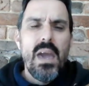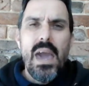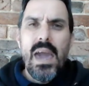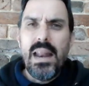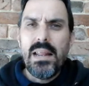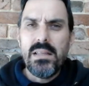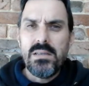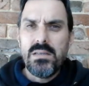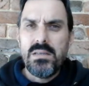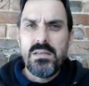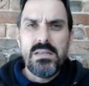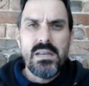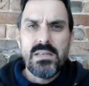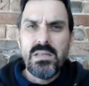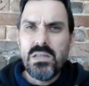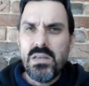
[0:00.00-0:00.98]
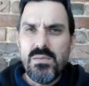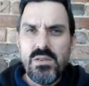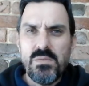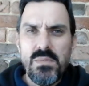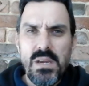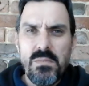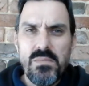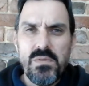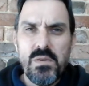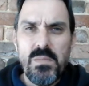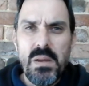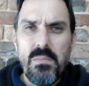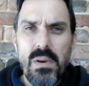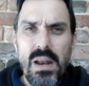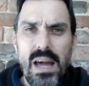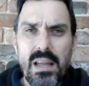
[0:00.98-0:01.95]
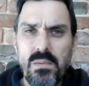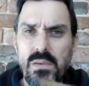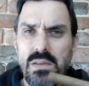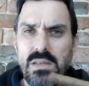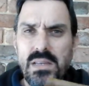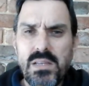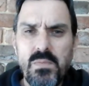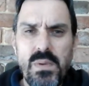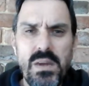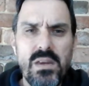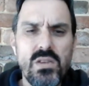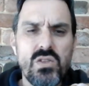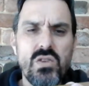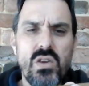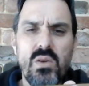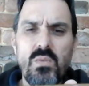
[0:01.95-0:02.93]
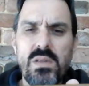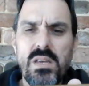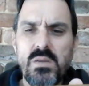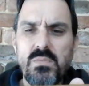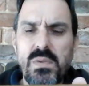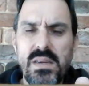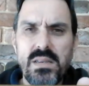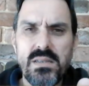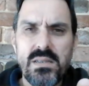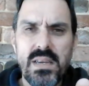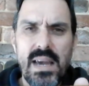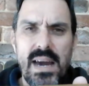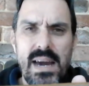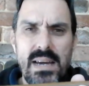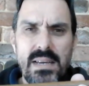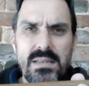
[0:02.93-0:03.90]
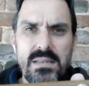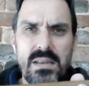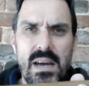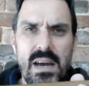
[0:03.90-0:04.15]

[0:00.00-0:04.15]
And it doesn't seem to me to be plugged, because there's a big concern with these bigger cigars.